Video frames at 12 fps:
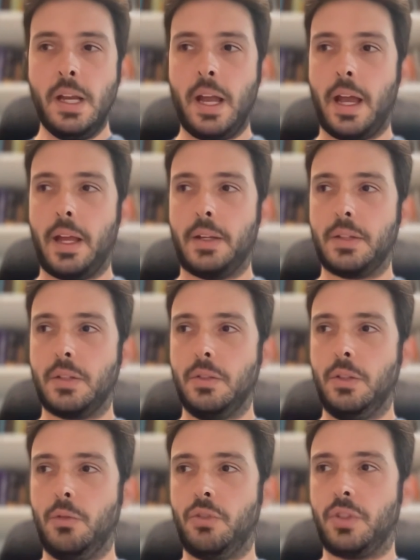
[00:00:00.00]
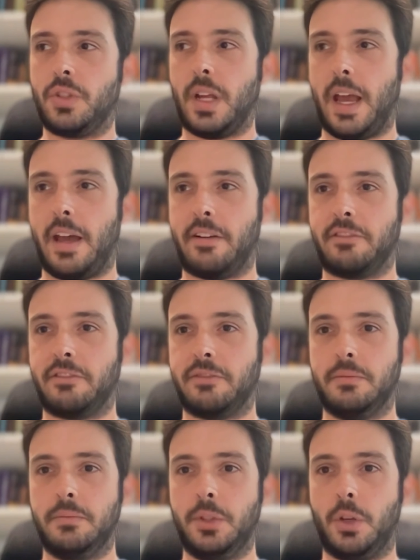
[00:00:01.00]
and you just
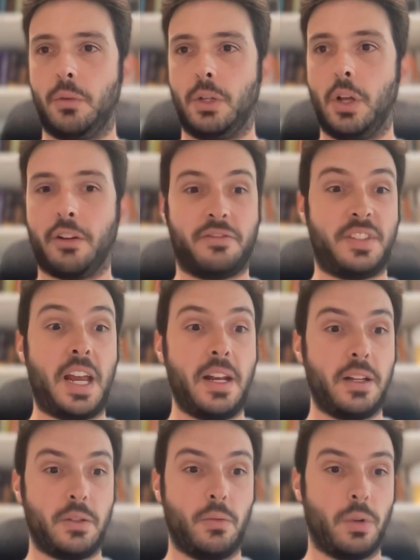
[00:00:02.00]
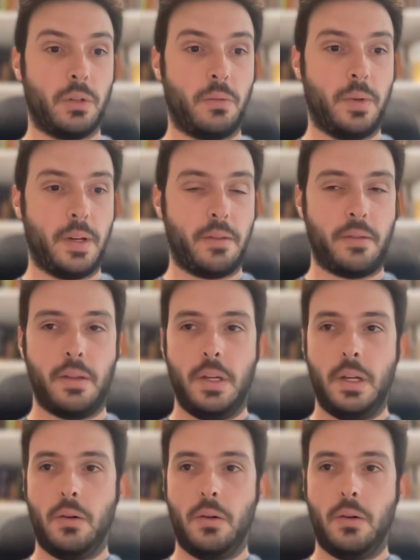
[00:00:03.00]
have, a lot of data to work with,